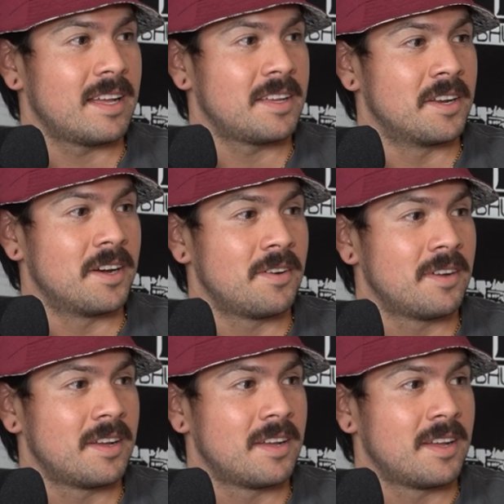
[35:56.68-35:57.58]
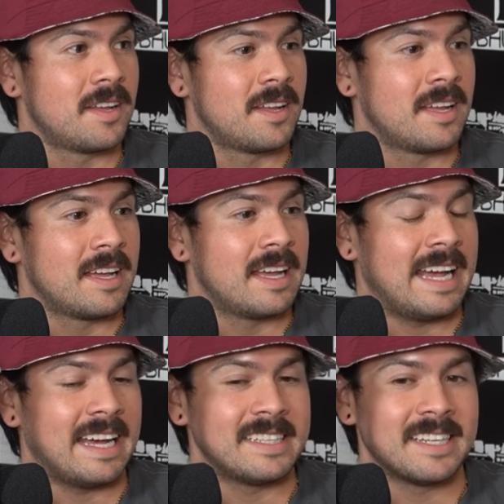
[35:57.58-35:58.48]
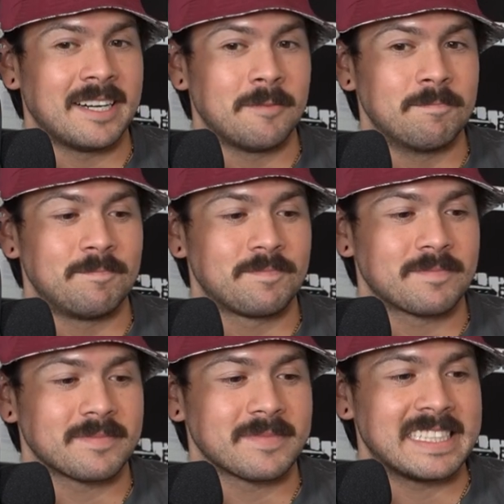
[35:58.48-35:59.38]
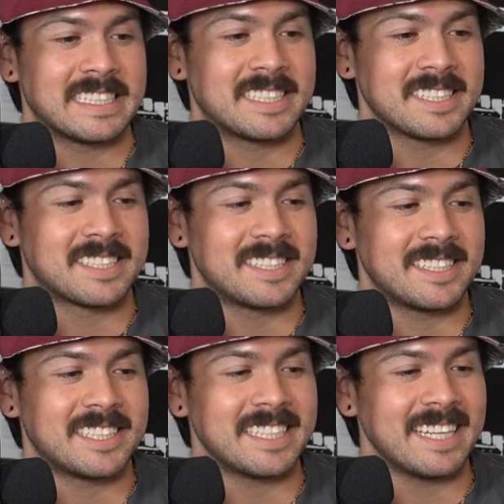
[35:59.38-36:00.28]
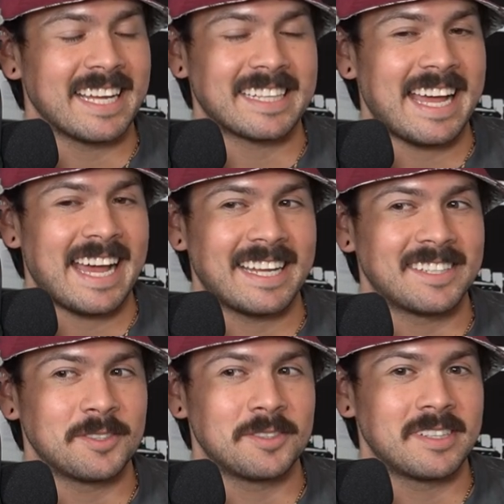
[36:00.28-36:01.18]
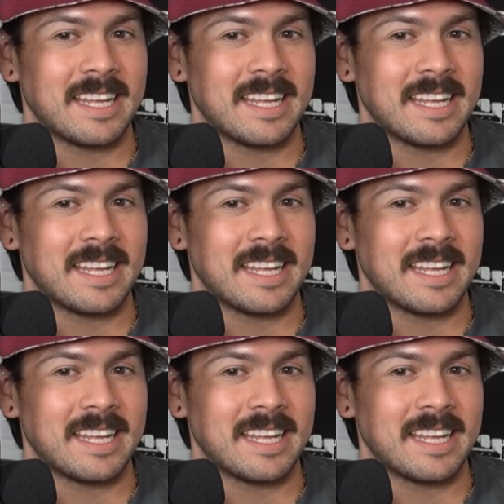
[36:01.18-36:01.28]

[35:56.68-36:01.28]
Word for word: You know, and it's just shit like that, dude.